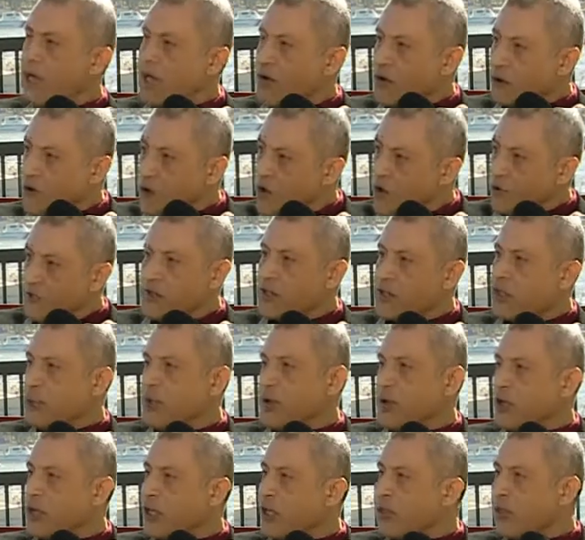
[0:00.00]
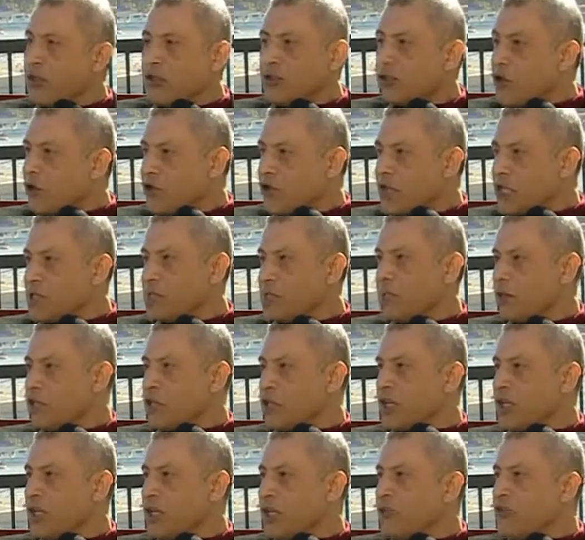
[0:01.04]
all over the world, not only a
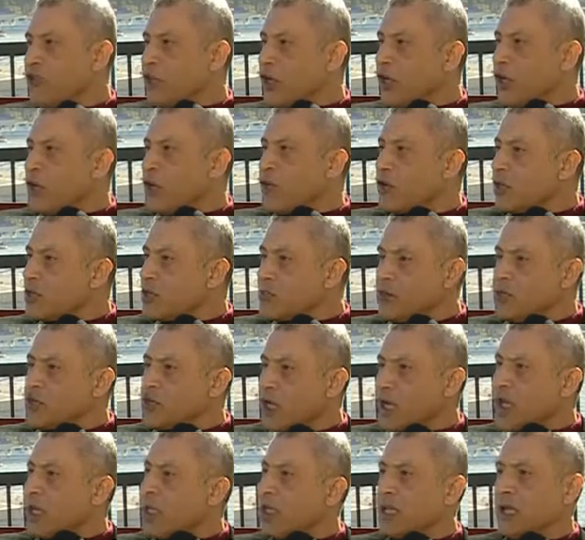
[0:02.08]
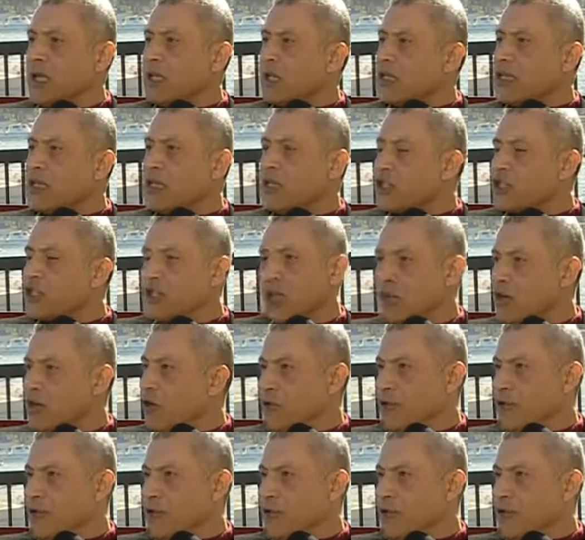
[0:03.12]
special country or a special destination.